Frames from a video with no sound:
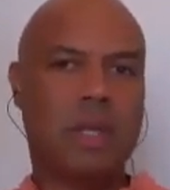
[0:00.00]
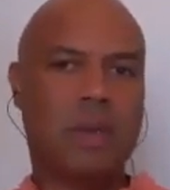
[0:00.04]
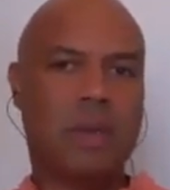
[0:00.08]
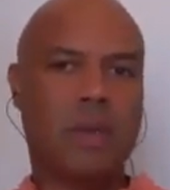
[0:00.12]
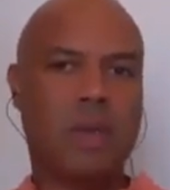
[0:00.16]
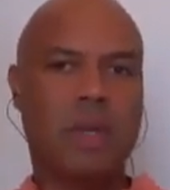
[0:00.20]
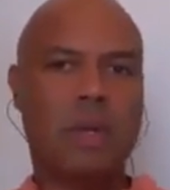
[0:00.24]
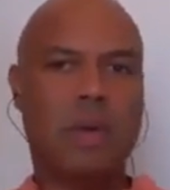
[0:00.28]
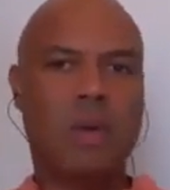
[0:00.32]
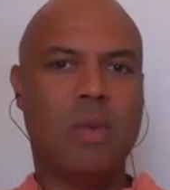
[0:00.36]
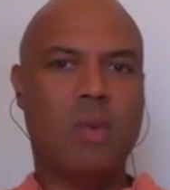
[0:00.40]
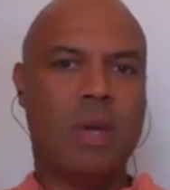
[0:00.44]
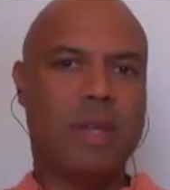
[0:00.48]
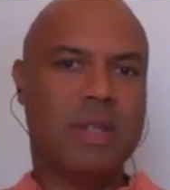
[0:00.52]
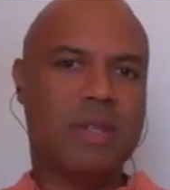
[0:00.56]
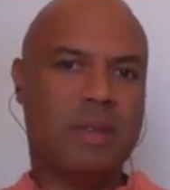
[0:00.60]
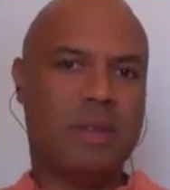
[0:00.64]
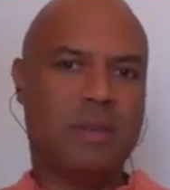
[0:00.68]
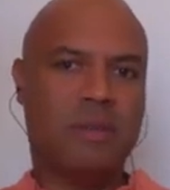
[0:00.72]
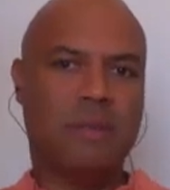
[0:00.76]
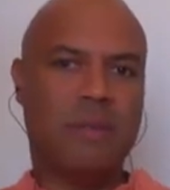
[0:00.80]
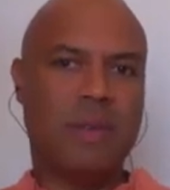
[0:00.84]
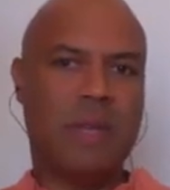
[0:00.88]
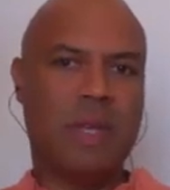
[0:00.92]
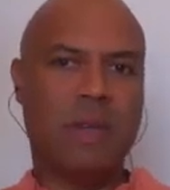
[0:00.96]
that we don't want to
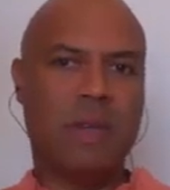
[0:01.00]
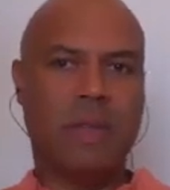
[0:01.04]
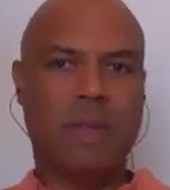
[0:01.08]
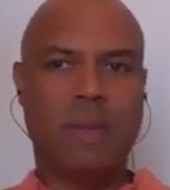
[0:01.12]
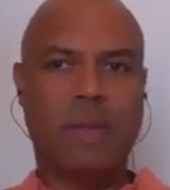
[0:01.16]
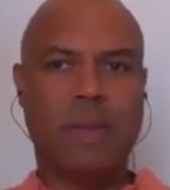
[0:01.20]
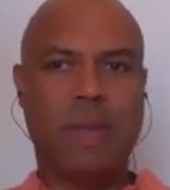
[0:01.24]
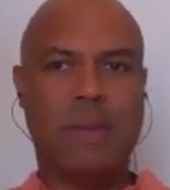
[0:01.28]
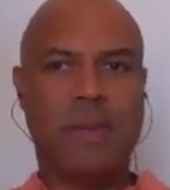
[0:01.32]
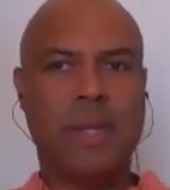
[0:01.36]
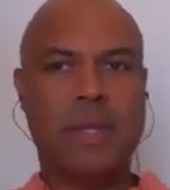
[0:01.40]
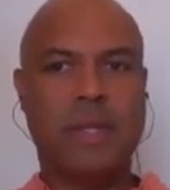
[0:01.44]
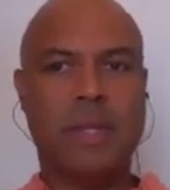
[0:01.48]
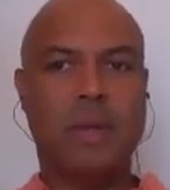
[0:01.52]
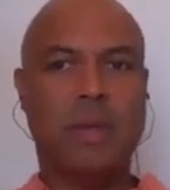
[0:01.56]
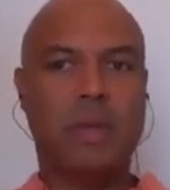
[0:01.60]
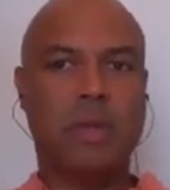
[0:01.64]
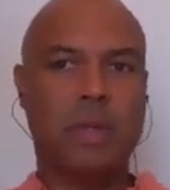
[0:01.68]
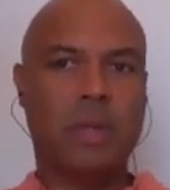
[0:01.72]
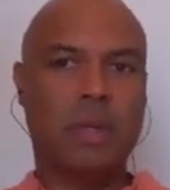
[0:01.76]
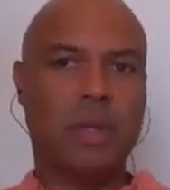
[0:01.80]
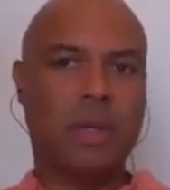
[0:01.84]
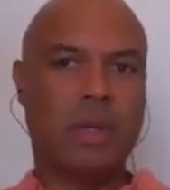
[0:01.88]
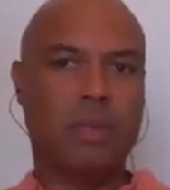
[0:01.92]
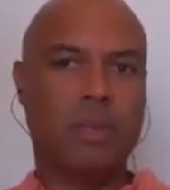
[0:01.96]
feel, that maybe don't
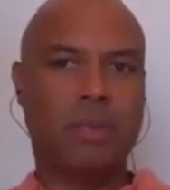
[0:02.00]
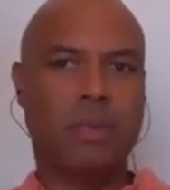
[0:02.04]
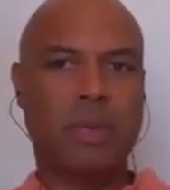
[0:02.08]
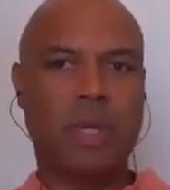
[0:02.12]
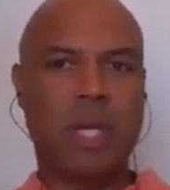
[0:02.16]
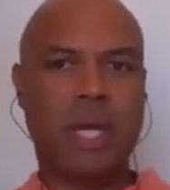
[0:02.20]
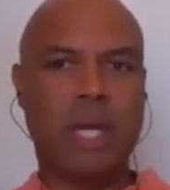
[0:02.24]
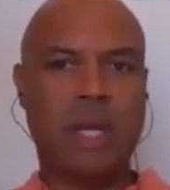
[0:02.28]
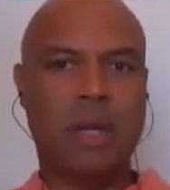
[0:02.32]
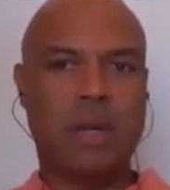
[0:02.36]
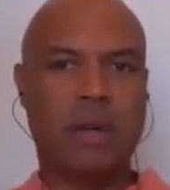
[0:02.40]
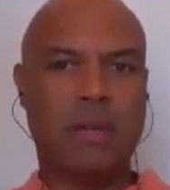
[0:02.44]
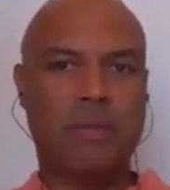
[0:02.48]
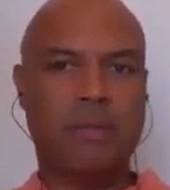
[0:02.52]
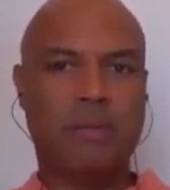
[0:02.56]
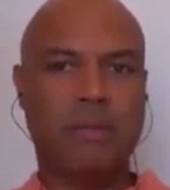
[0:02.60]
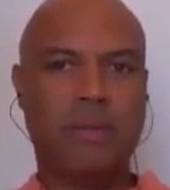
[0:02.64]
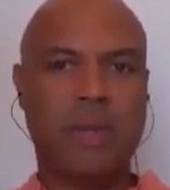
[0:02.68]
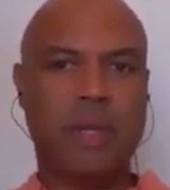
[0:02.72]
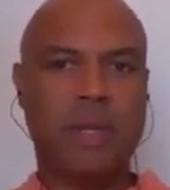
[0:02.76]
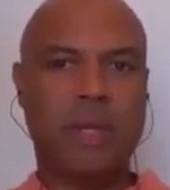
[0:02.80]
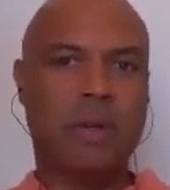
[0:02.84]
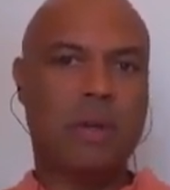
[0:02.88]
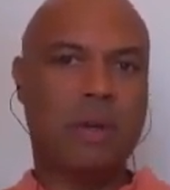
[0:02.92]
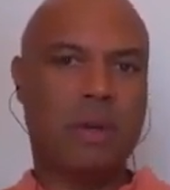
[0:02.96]
look pretty or
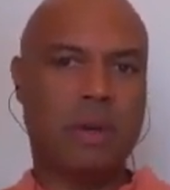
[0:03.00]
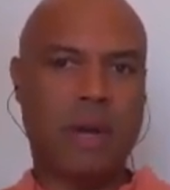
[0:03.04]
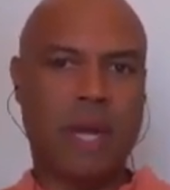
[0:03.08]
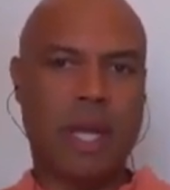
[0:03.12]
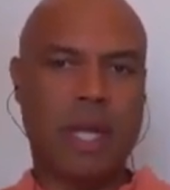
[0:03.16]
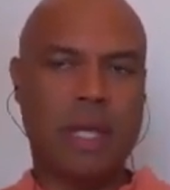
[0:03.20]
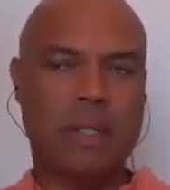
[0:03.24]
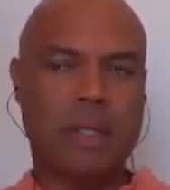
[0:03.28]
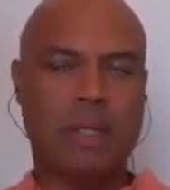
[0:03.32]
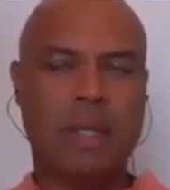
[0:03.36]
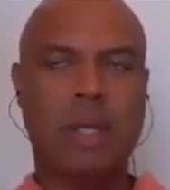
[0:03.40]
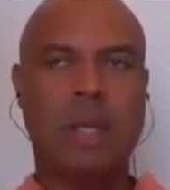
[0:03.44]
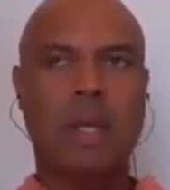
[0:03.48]
feel great.